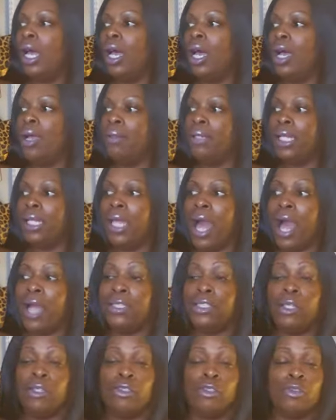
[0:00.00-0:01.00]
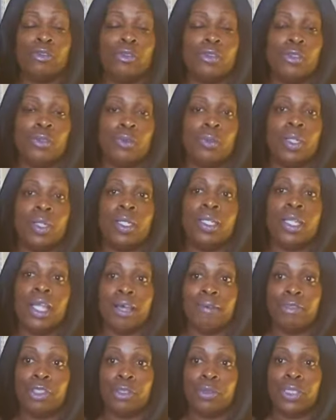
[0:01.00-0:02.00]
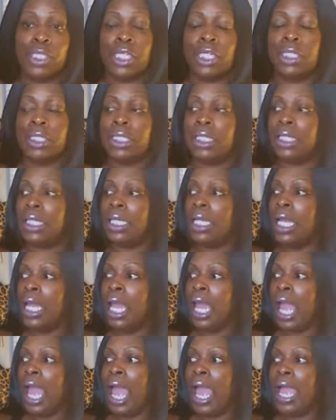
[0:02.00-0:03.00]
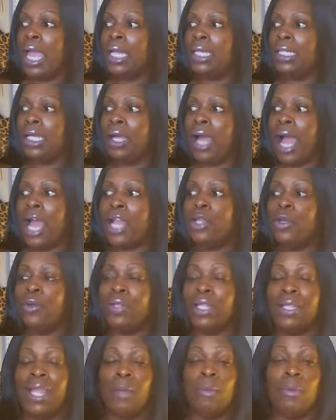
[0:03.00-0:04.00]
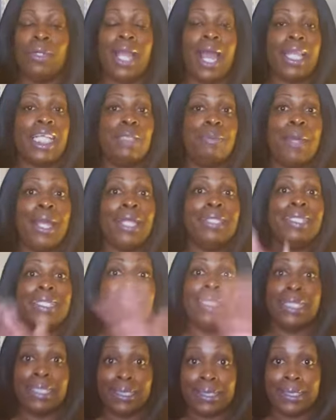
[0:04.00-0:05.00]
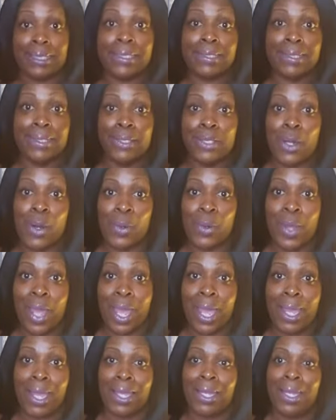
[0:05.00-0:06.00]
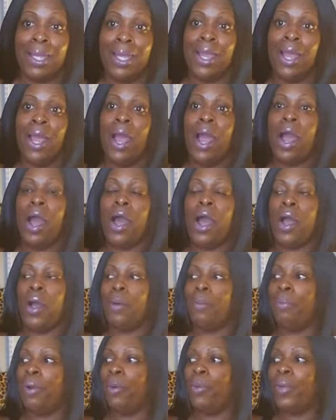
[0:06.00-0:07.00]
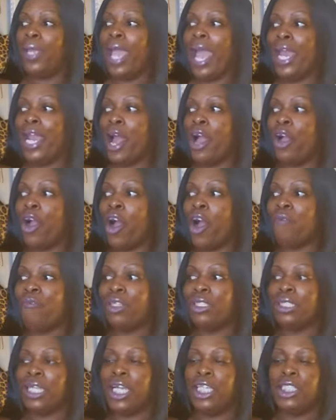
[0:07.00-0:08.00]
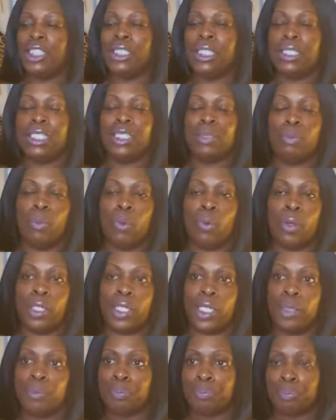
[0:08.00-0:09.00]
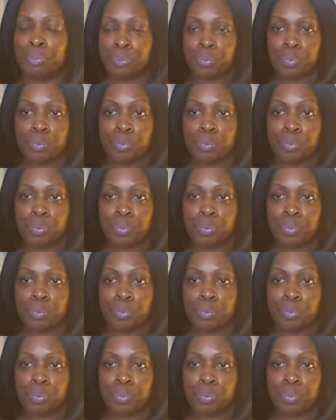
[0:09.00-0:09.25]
The Cocktails crew loves you dearly. And I know that they were not expecting this, okay? But we had our conversation this morning.